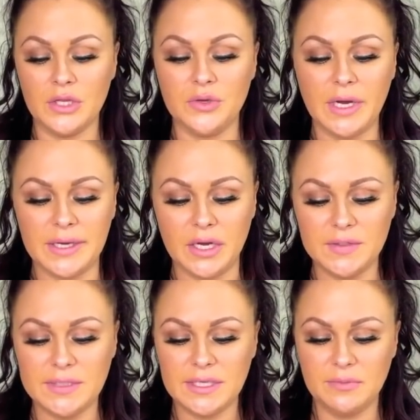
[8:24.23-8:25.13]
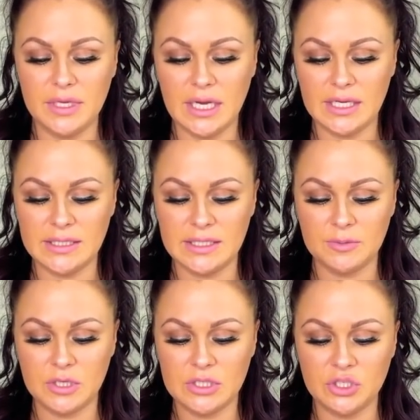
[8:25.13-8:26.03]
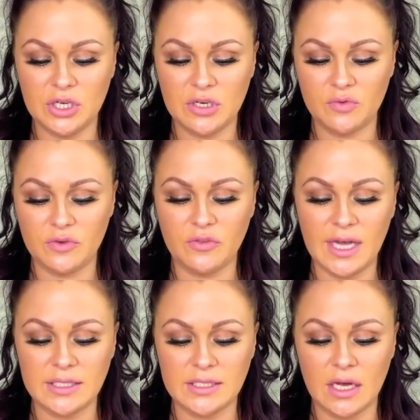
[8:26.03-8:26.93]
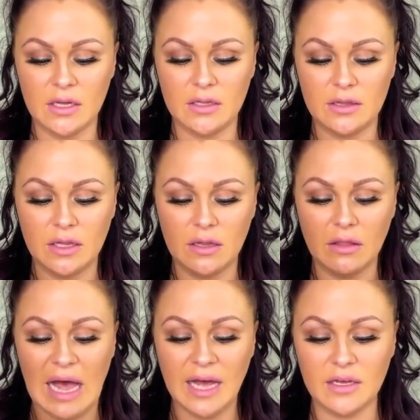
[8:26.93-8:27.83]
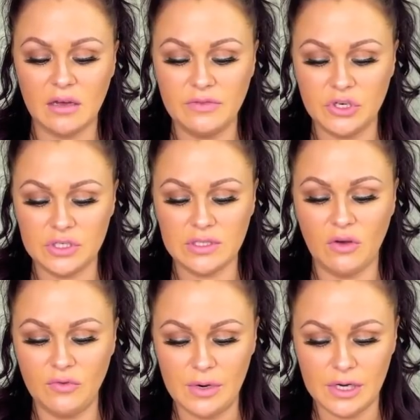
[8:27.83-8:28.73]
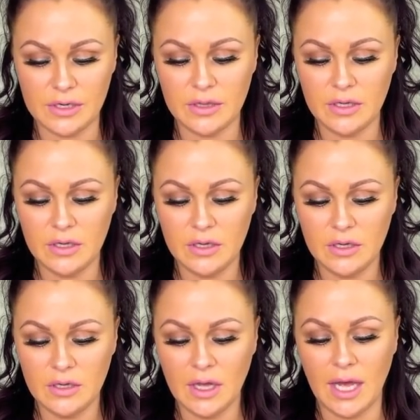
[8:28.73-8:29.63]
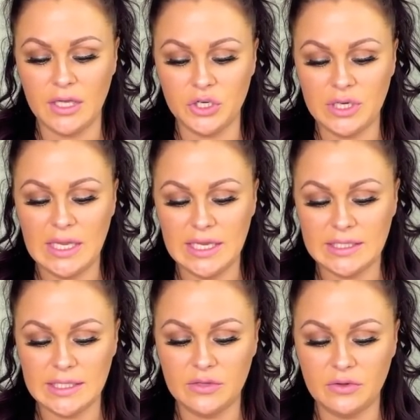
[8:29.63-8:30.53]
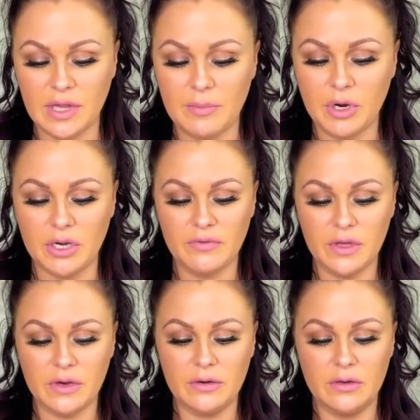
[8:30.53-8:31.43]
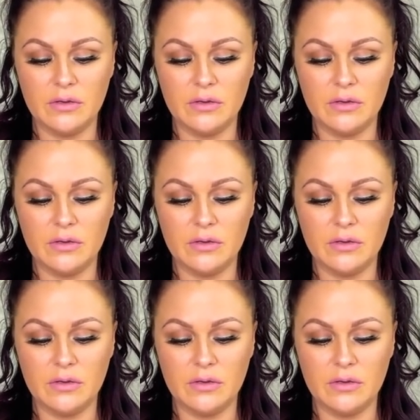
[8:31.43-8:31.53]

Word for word: You got ghosted because this person's trying to reflect the lack of your self-worth and you're needing to heal that part of you.